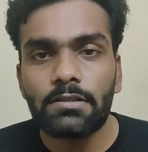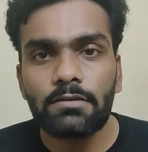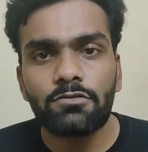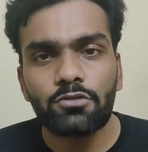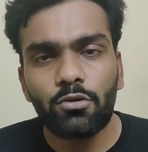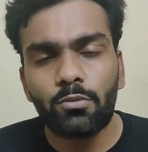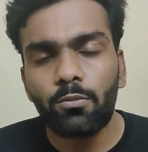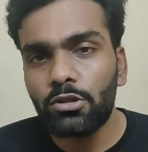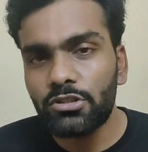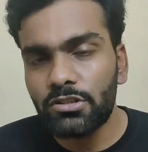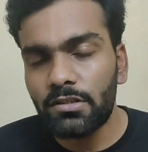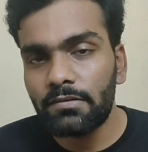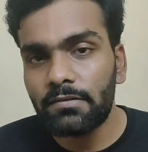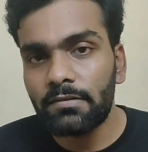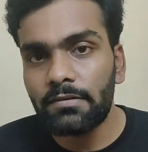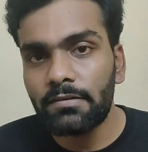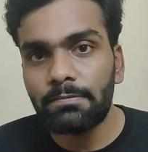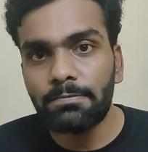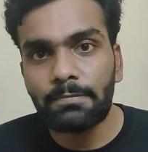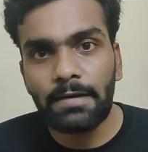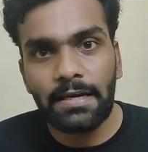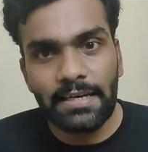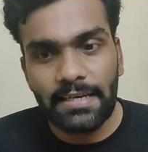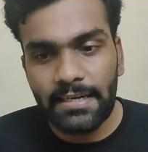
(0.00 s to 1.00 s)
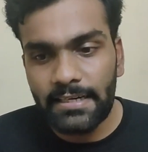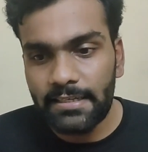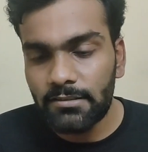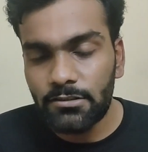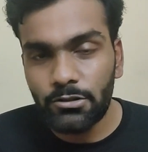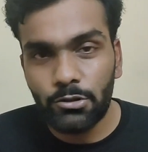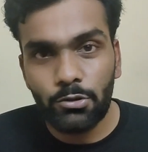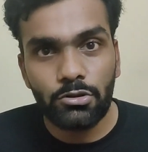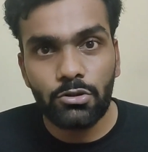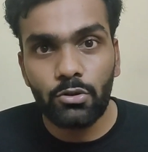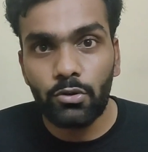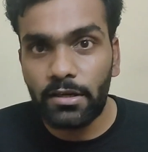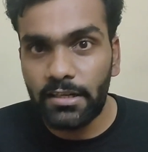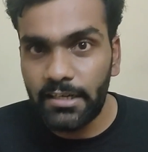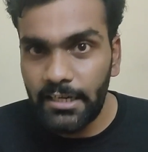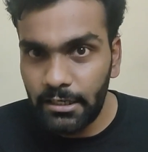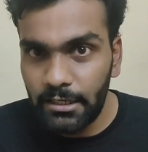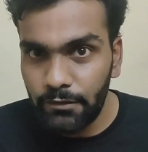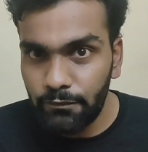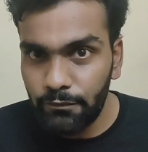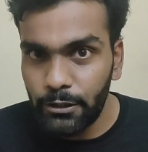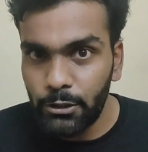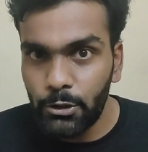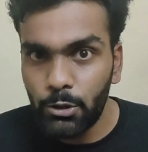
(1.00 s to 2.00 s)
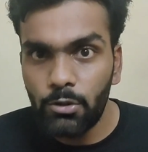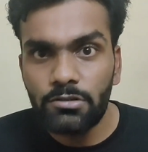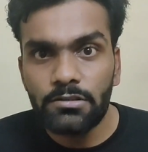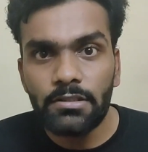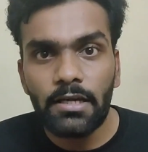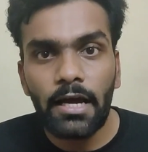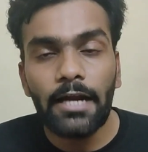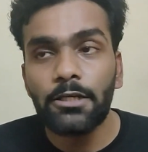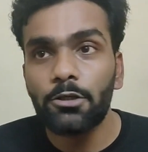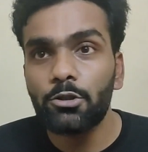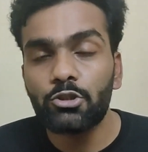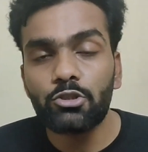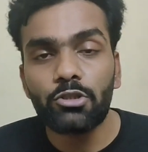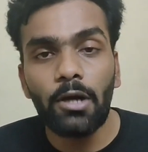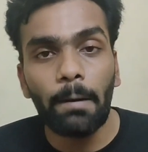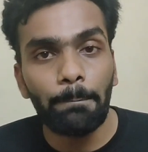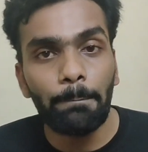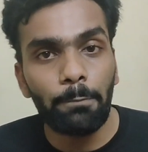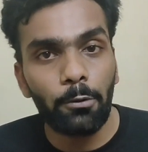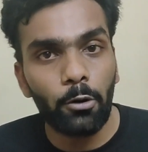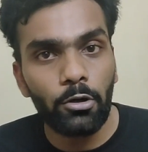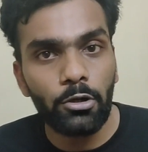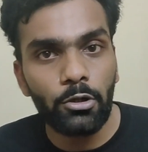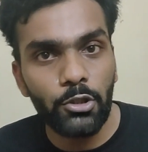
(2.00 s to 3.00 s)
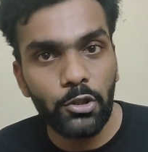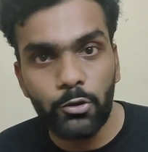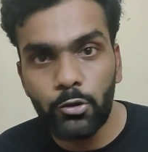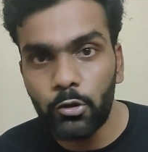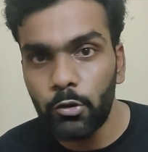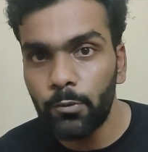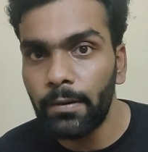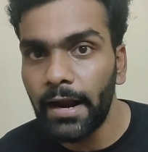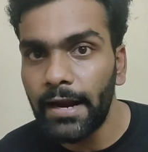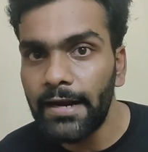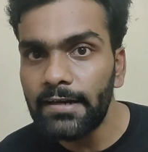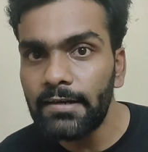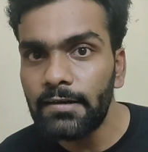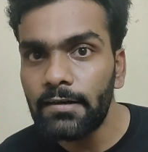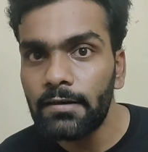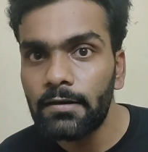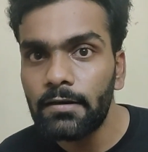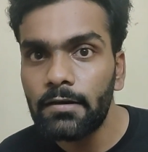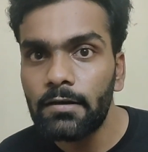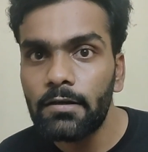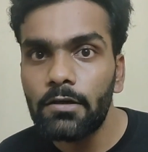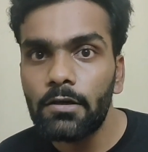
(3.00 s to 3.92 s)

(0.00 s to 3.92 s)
So most of the creators used to create videos and used to upload to YouTube, right?